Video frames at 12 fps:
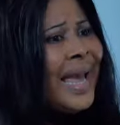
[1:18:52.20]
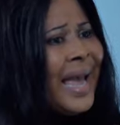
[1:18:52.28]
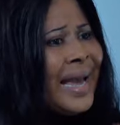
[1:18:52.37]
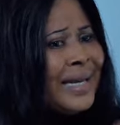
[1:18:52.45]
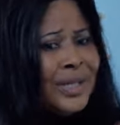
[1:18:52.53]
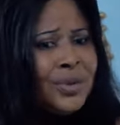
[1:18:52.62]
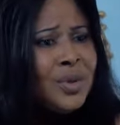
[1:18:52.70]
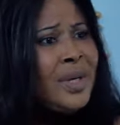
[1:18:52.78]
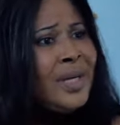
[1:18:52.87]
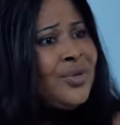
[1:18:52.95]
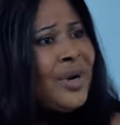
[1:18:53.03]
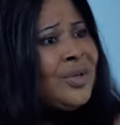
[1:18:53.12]
cared. She was
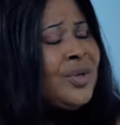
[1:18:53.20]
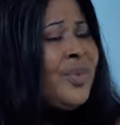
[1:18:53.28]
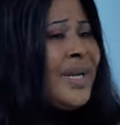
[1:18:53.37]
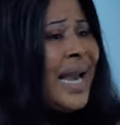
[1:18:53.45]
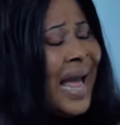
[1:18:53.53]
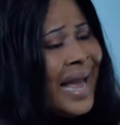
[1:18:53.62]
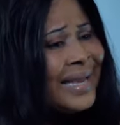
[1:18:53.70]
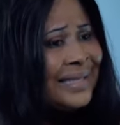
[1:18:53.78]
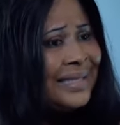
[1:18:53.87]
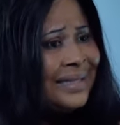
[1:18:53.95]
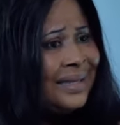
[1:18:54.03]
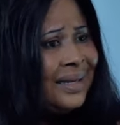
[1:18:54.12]
only trying to be
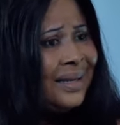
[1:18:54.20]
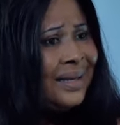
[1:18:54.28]
nice.